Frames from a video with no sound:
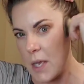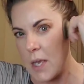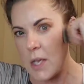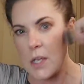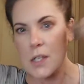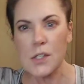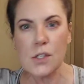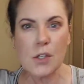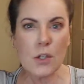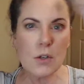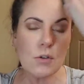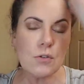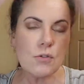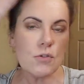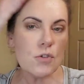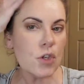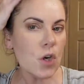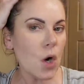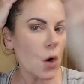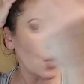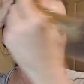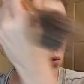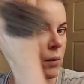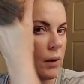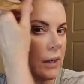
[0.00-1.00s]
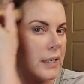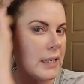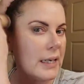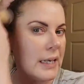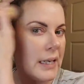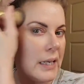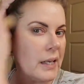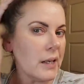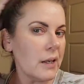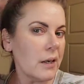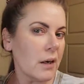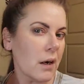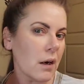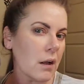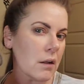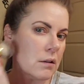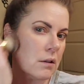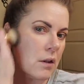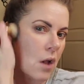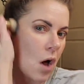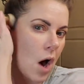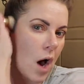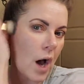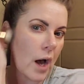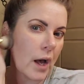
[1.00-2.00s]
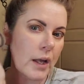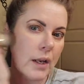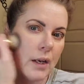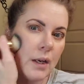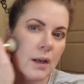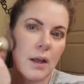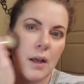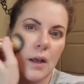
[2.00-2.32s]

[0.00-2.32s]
so you don't need a lot.